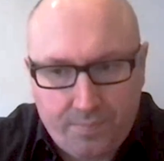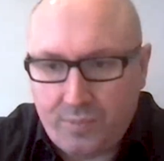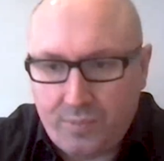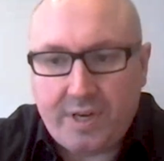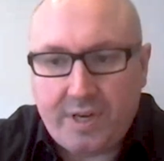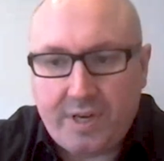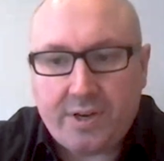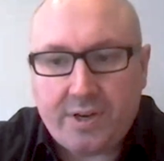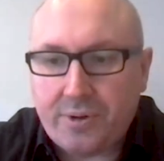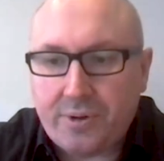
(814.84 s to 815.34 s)

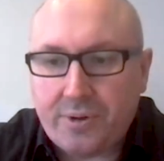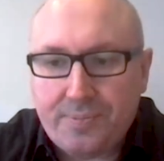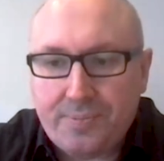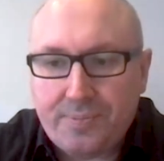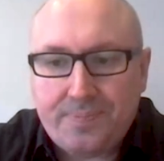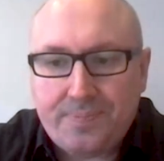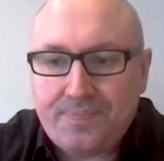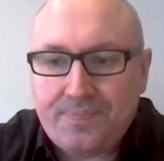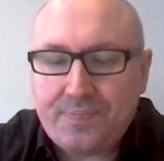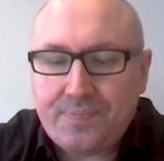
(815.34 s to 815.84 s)
Ready to go,
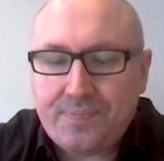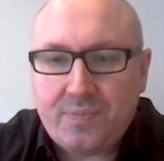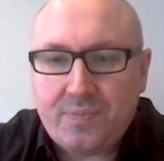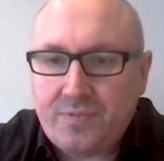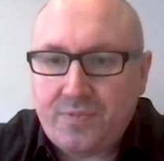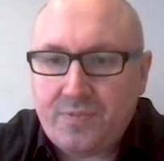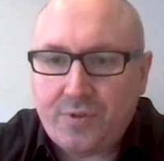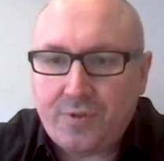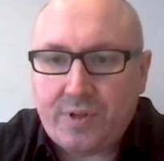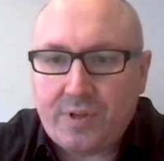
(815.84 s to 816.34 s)

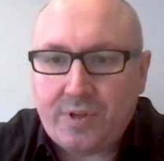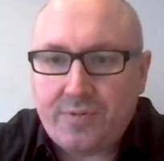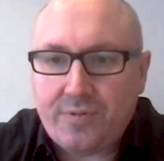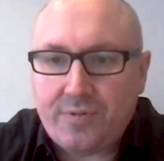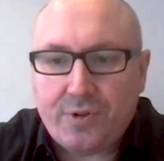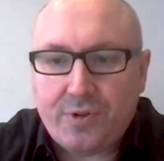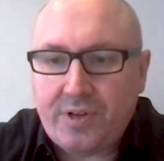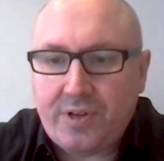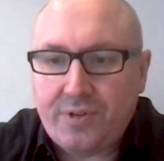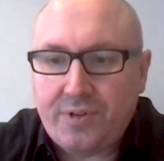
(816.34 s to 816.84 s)

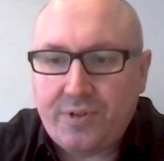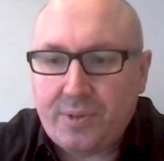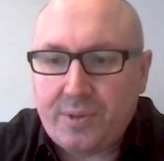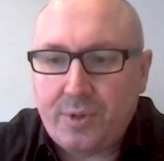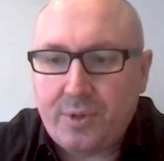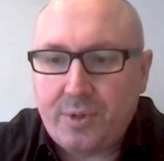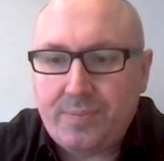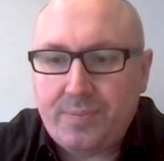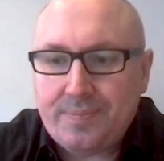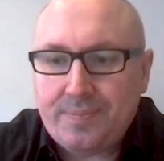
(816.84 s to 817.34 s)
fully
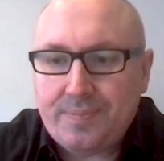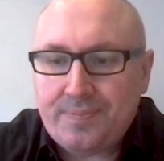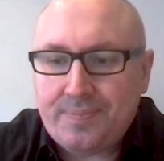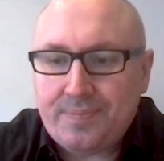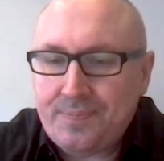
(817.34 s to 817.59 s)
available.